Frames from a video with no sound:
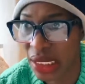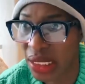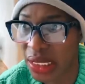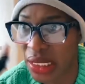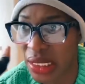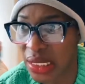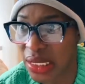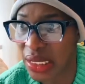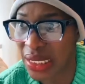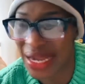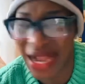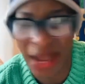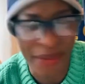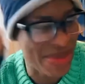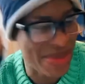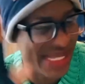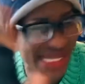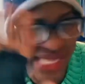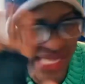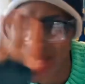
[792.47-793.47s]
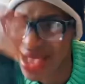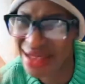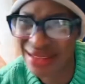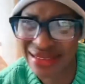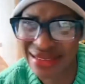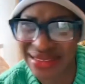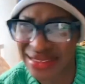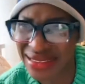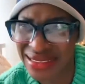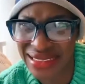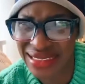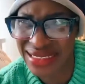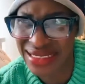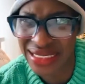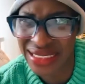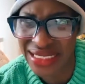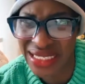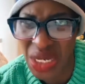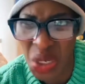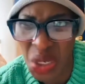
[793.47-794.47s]
Kabisa.
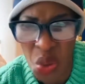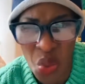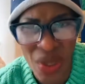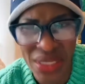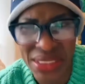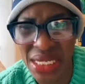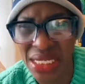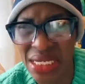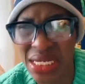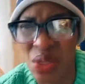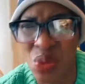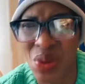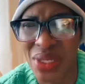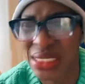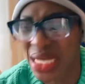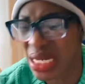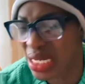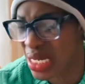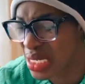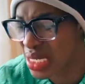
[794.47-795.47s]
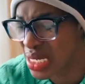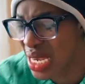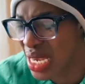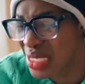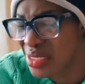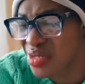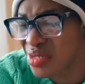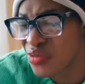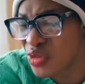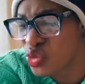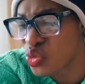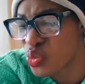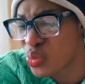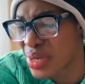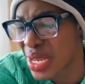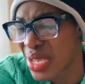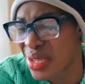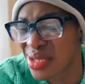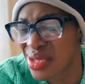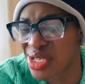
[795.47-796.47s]
Wachaneni na hizi vitu
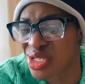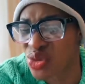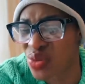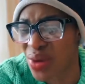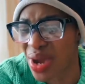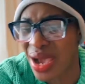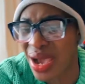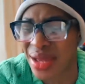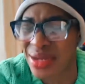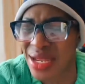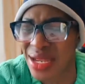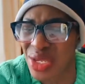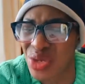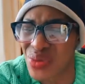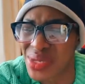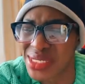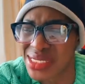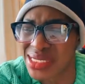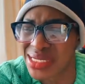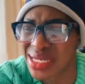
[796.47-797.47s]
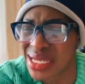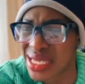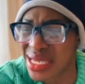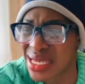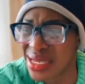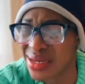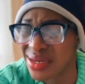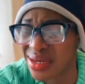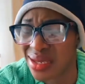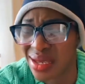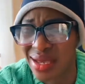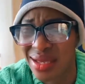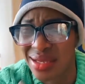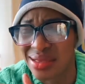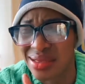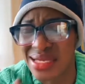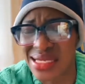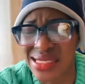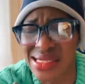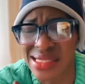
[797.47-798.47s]
mnaingizwa under your skin.
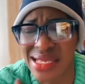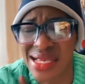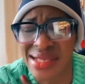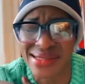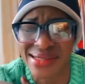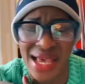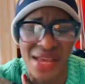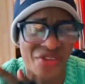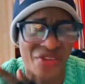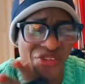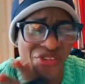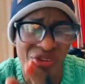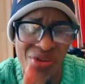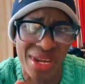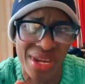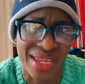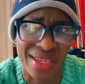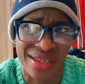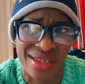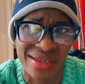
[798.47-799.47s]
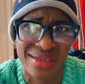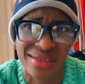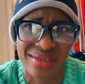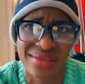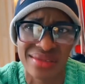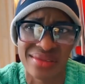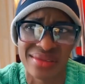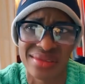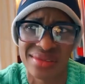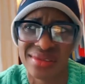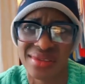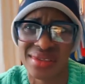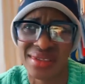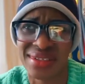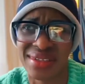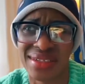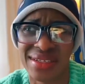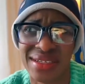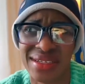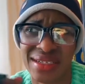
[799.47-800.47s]
These things are foreign.
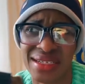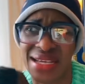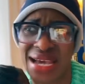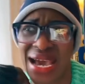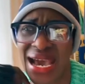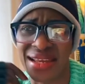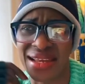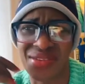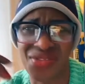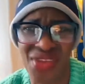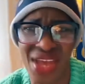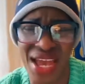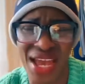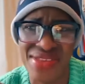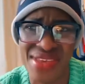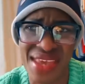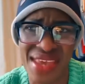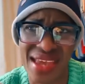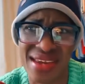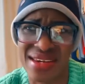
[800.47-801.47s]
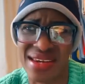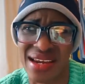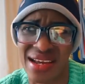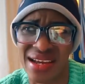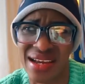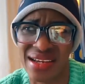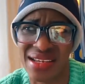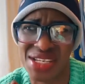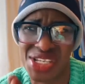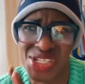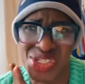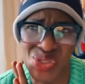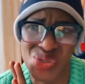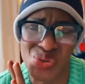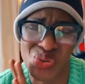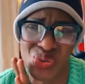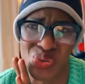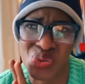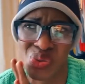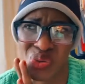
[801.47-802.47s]
And the agenda is
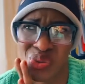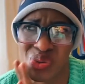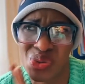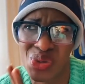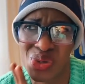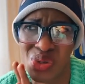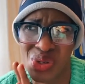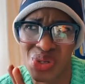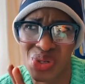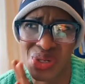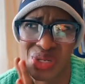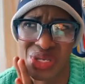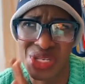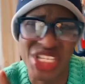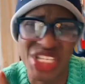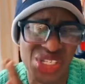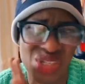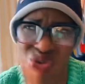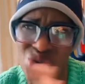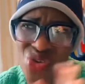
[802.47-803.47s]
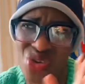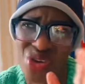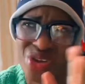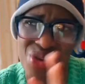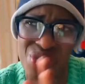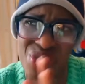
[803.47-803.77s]
to destroy you.